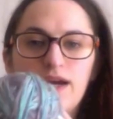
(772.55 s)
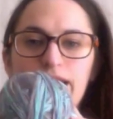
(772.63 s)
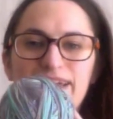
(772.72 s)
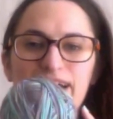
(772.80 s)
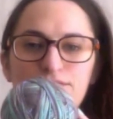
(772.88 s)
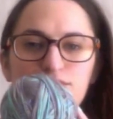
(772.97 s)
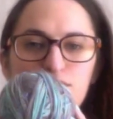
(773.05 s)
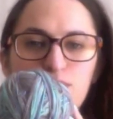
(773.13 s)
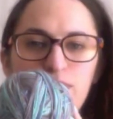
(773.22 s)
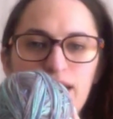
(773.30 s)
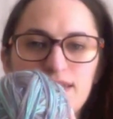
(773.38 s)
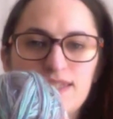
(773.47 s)
And I have
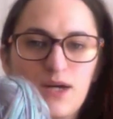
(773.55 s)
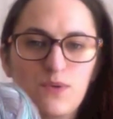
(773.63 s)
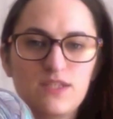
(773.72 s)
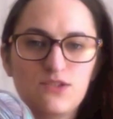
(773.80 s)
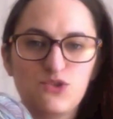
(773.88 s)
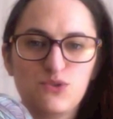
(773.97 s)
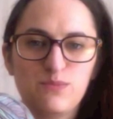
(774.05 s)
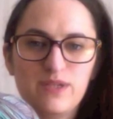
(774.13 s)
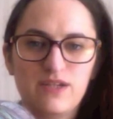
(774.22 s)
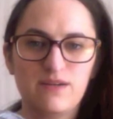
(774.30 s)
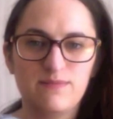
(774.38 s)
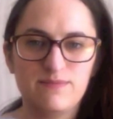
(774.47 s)
no idea what it should
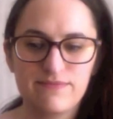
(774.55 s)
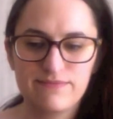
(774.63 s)
become.